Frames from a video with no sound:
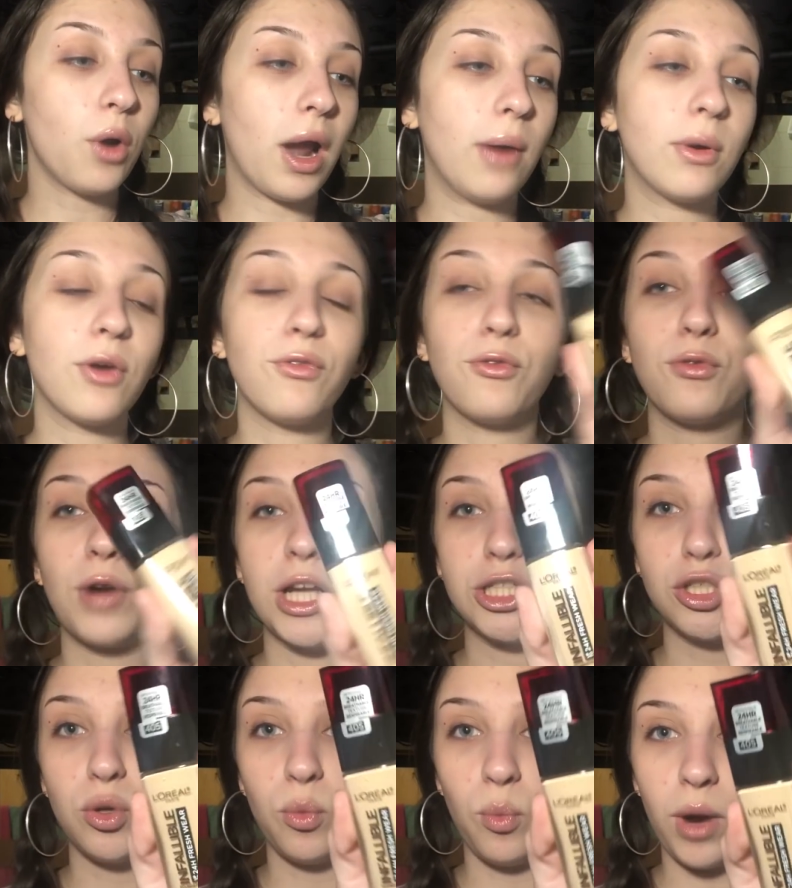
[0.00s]
hour
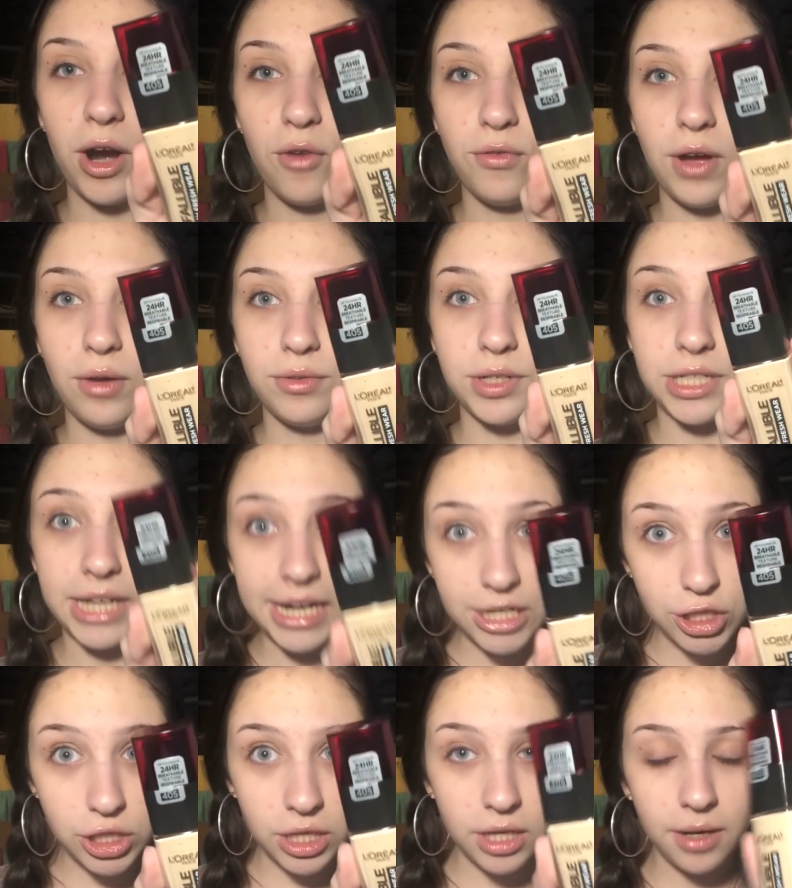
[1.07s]
Fresh Wear
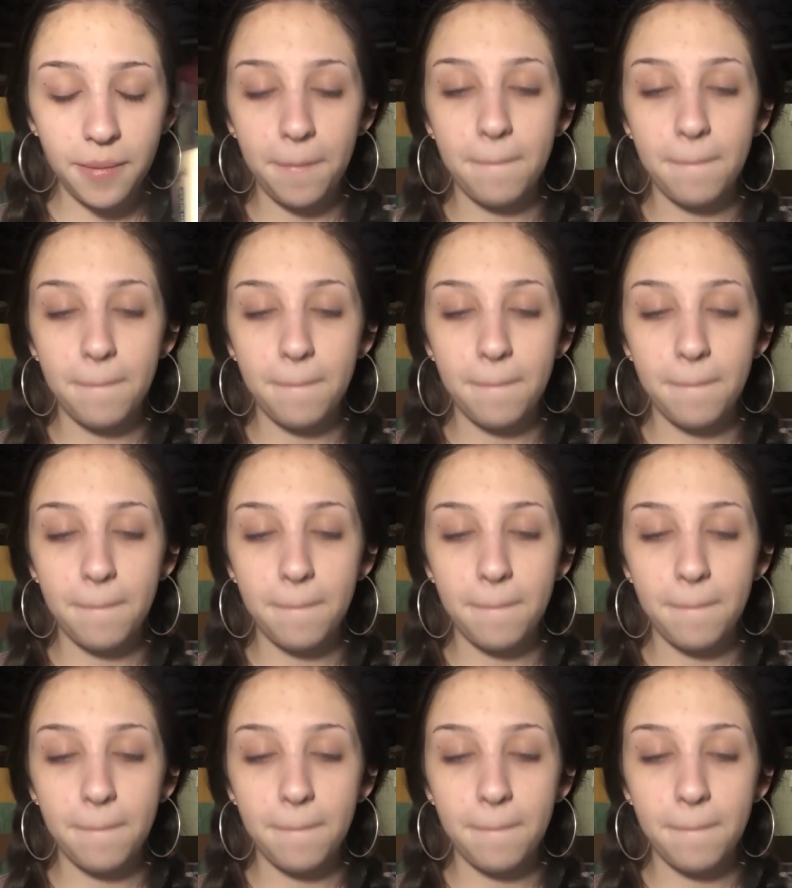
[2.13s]
Foundation.